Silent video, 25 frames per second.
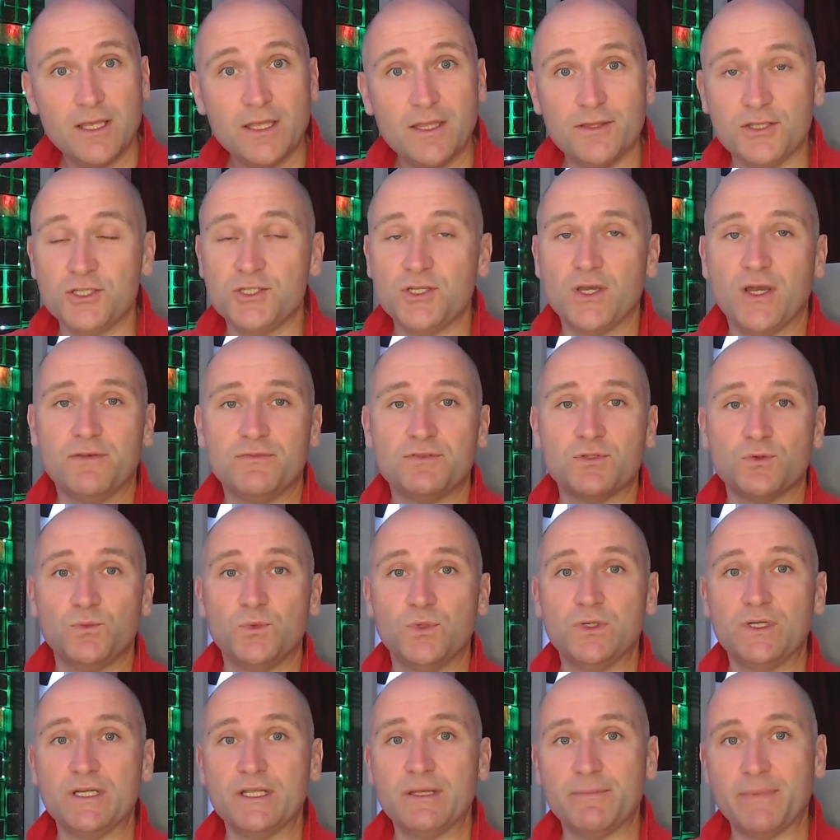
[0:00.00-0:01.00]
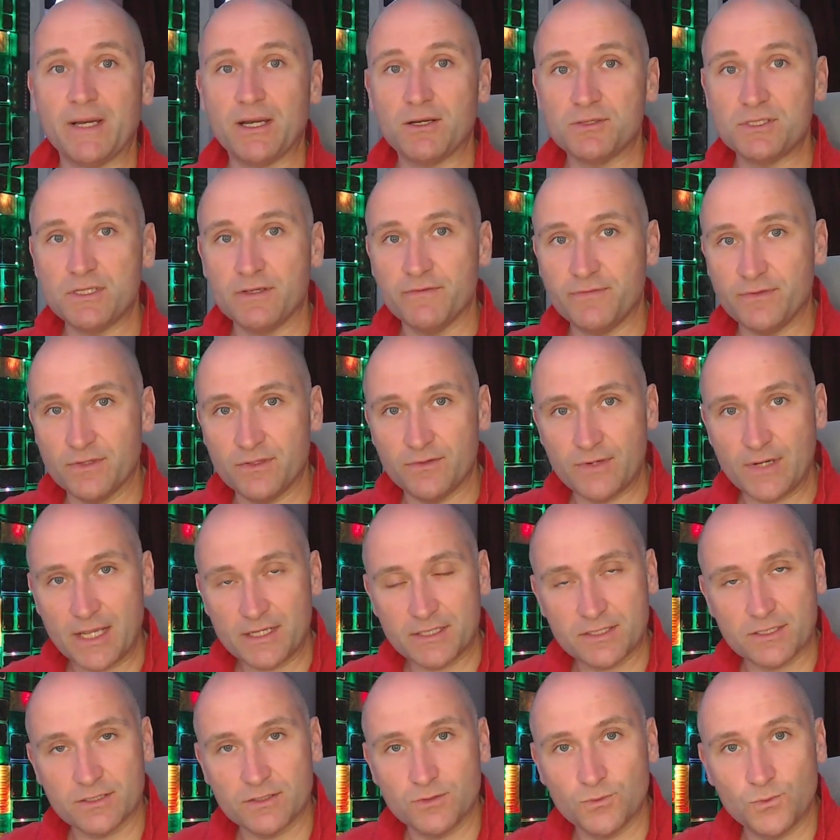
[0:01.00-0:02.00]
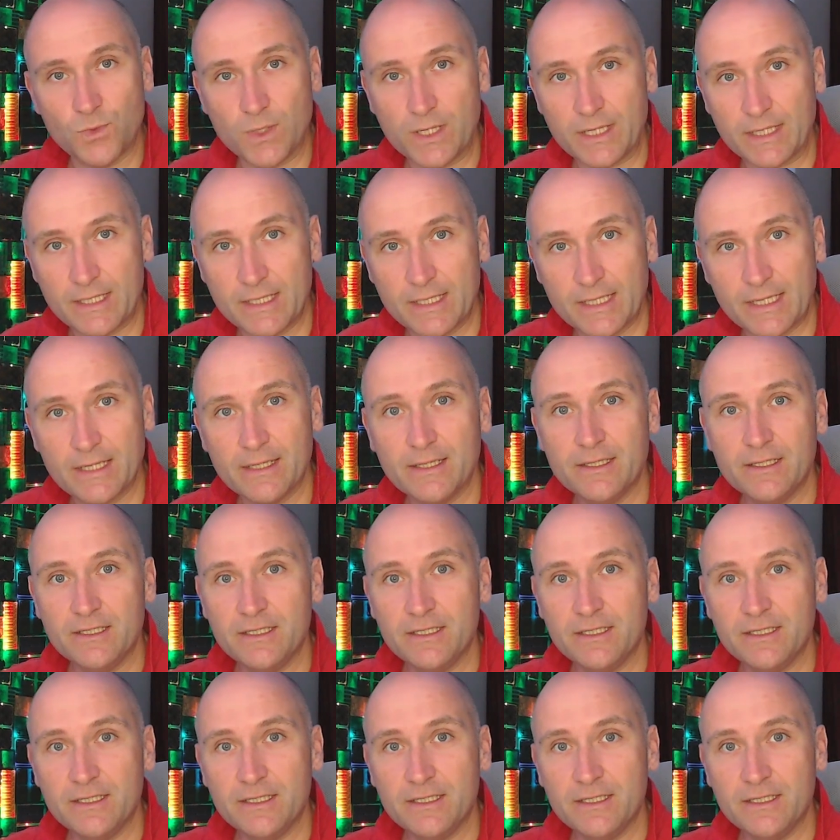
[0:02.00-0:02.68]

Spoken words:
You don't have to worry about it for the rest of the week.